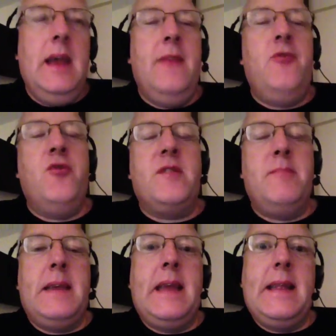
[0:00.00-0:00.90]
If you're
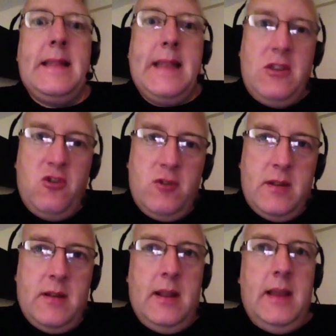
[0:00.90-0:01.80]
speaking
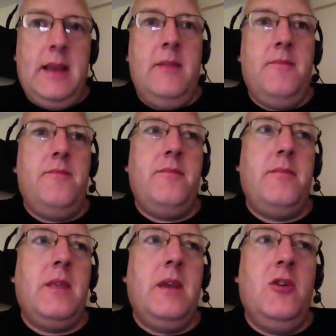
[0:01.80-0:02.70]
digitally,
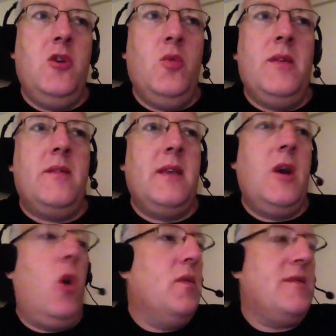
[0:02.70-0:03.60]
you wouldn't say,
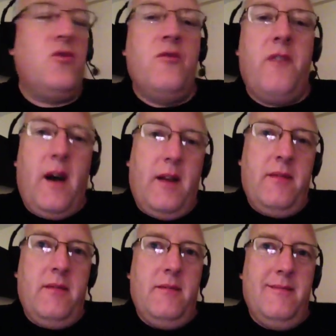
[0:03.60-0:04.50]
oh, it's 2:05.